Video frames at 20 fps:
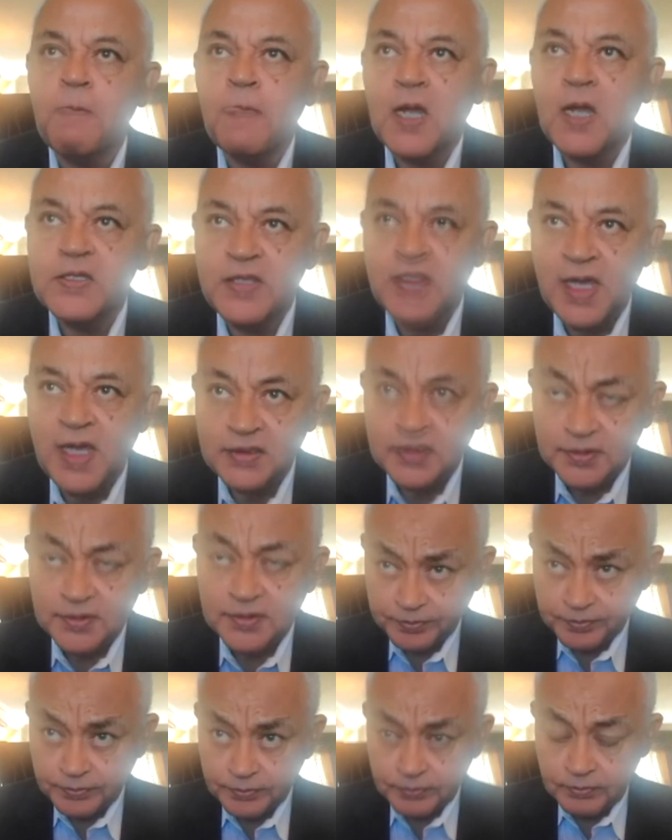that
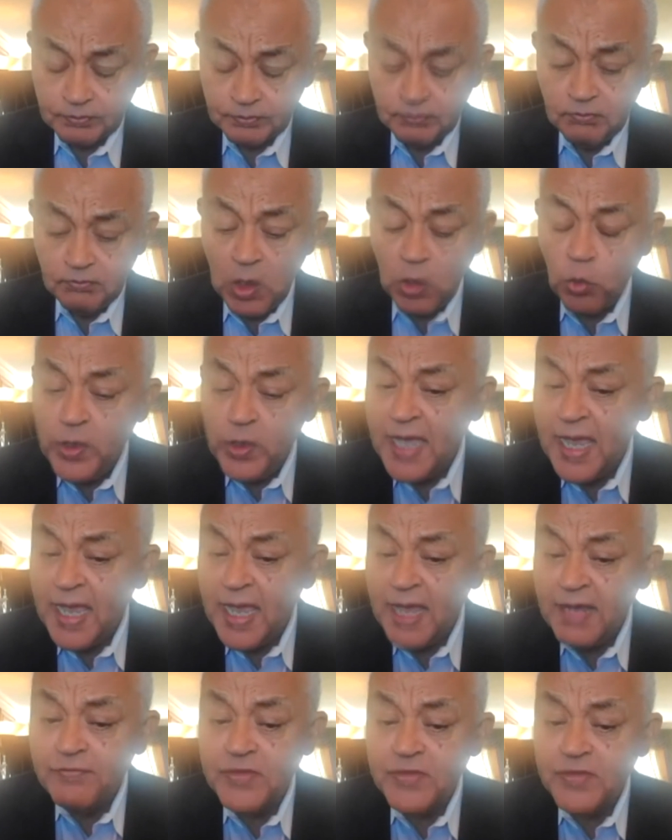we
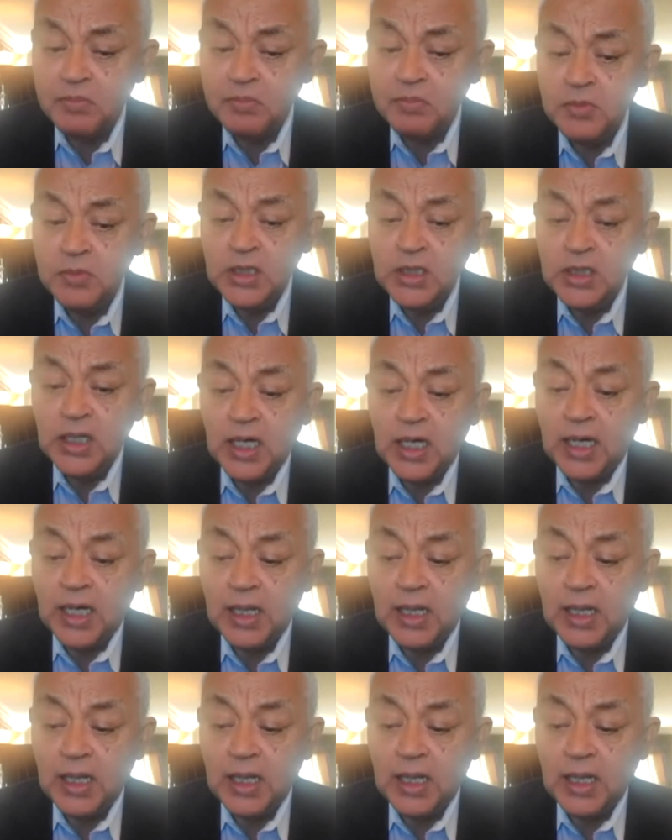gave them